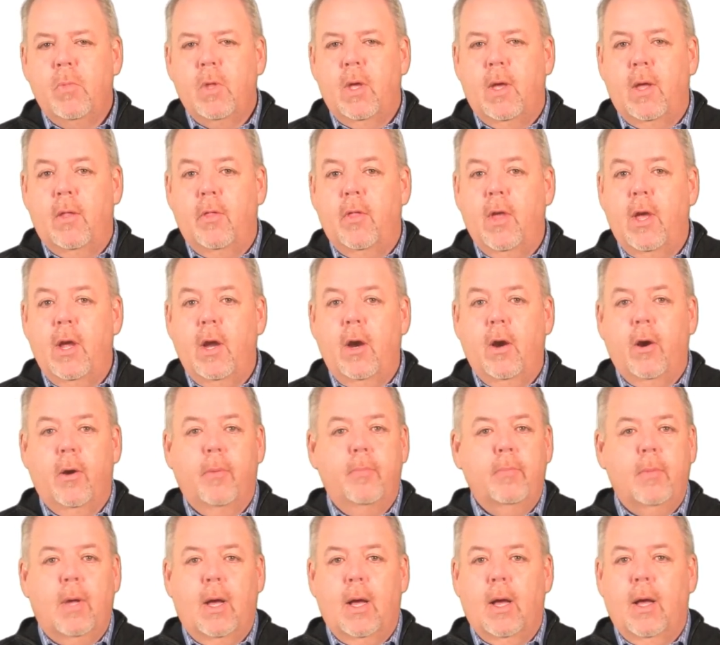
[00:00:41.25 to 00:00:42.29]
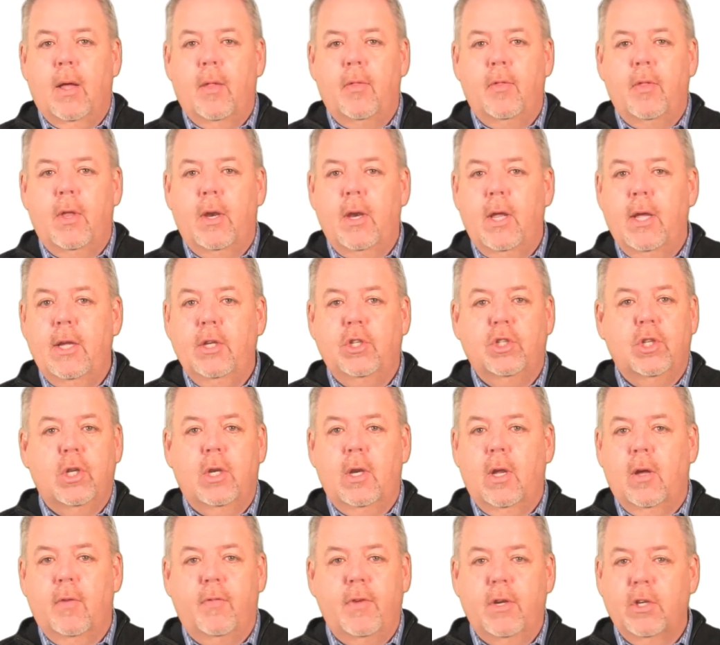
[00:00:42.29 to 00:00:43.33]
And there, the
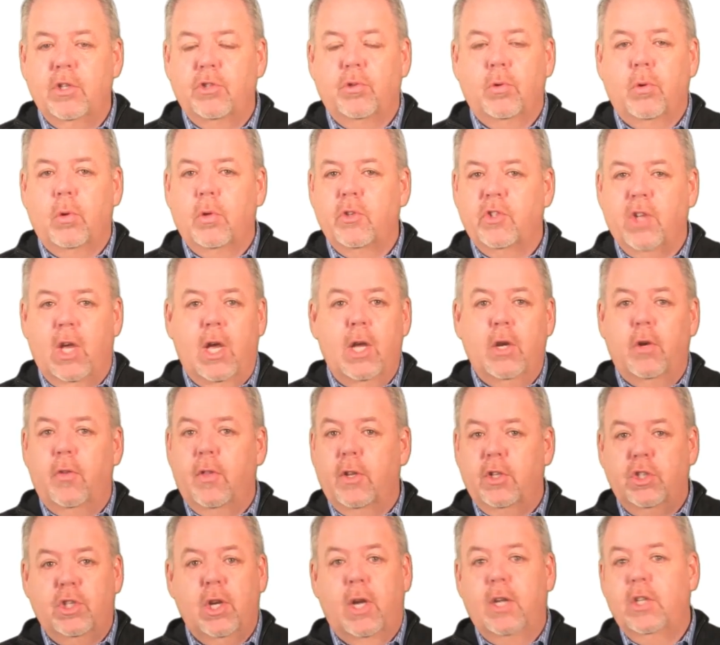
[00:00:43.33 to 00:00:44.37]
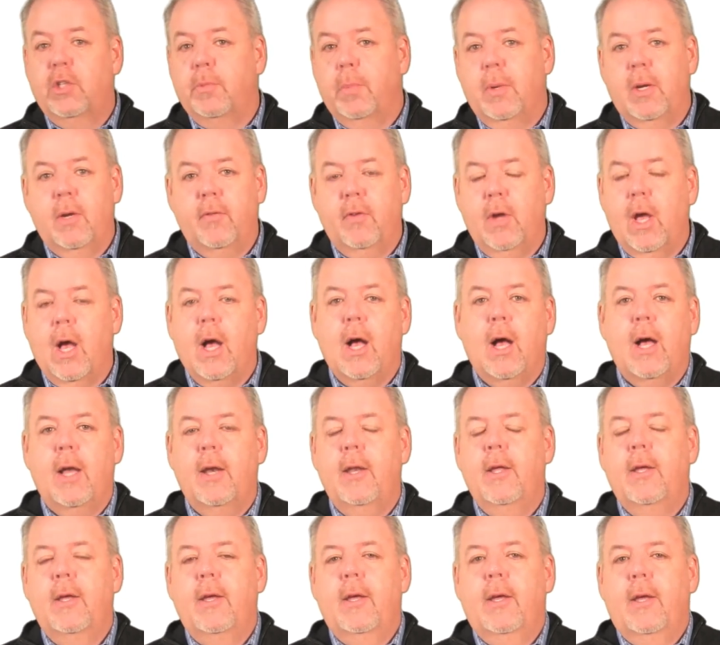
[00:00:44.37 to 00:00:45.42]
nation of Israel's under the judgment of
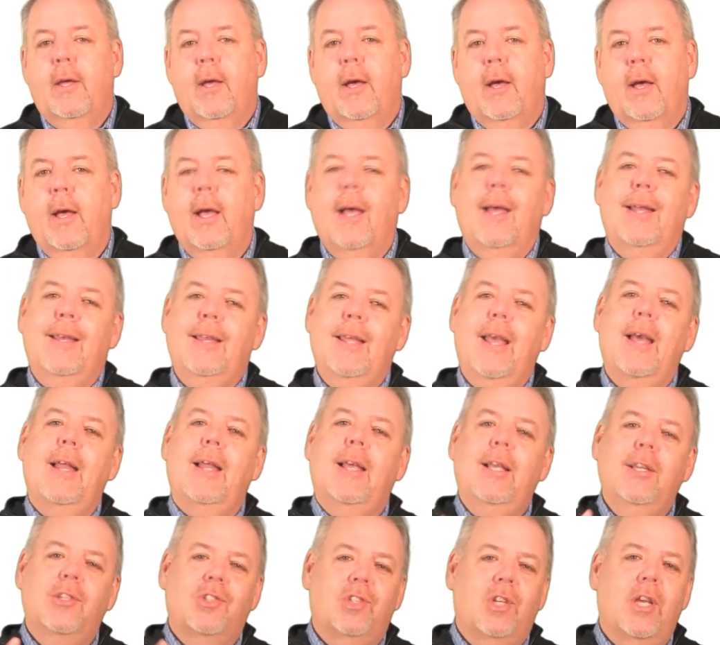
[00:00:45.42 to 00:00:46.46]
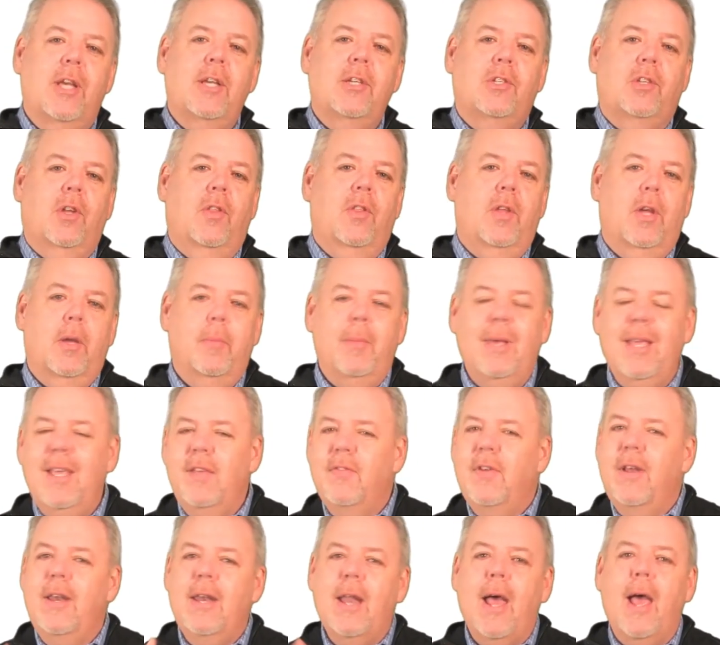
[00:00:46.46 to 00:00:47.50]
God, and yet he says to them,
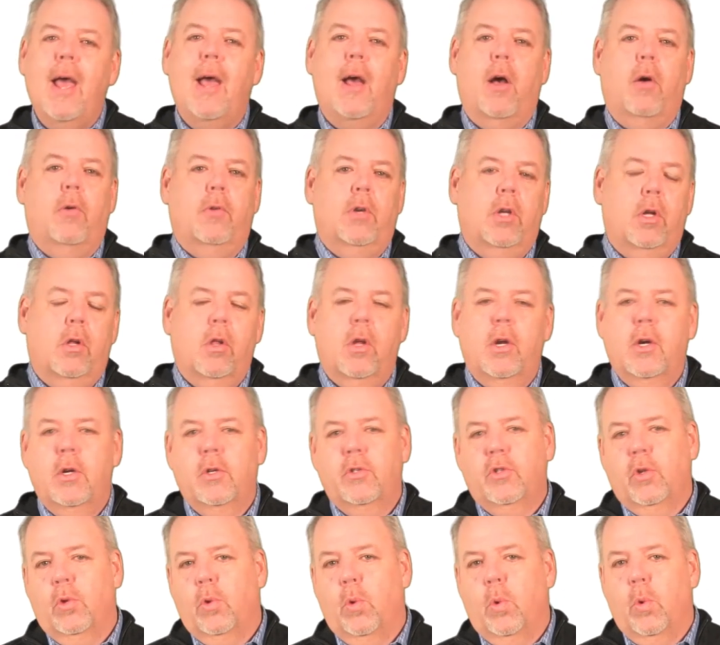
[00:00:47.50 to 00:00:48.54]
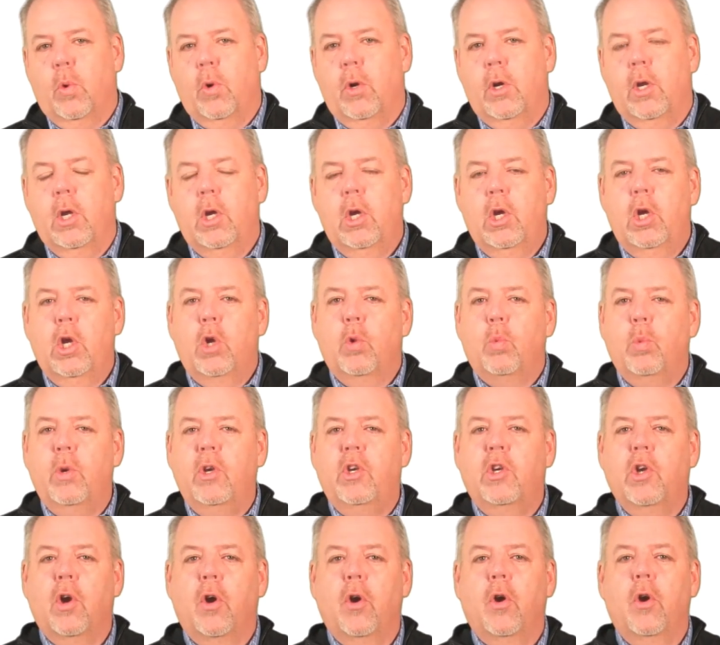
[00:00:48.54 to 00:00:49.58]
"Even now, declares the Lord,
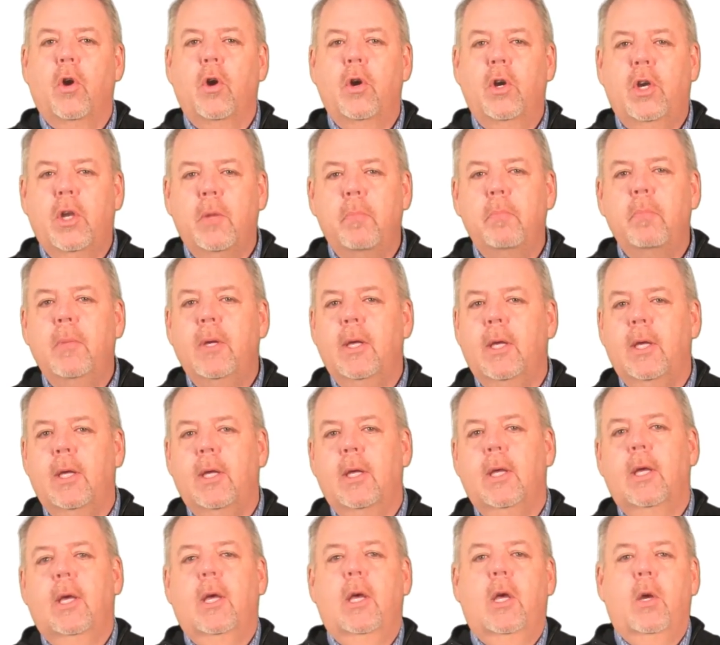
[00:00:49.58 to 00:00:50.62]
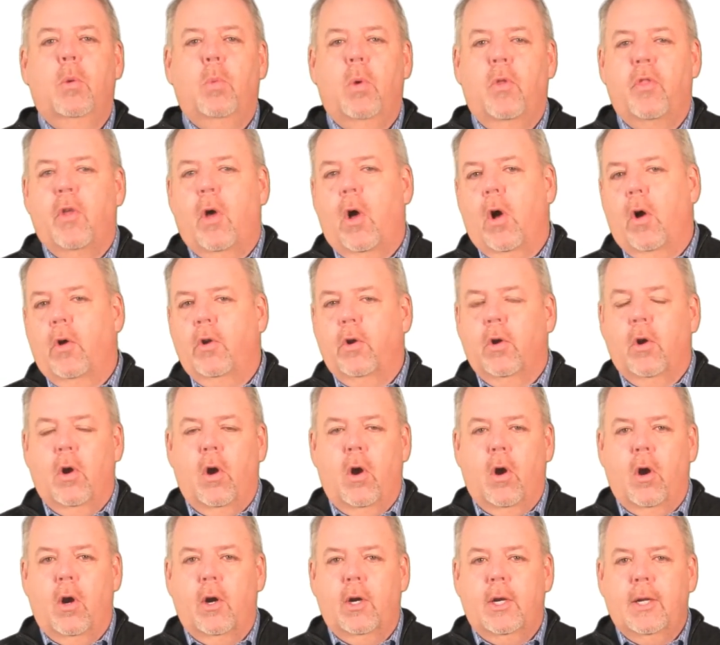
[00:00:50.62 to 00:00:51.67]
return to me with all your
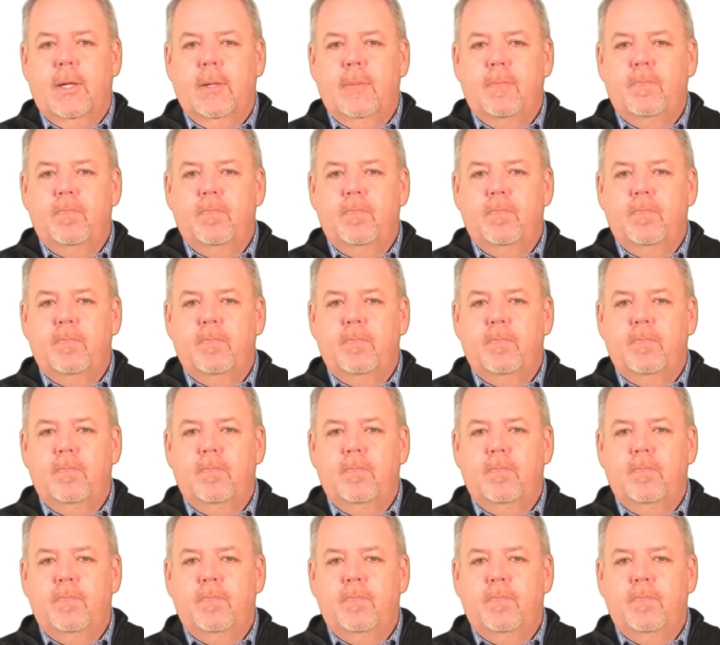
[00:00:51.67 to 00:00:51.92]
heart."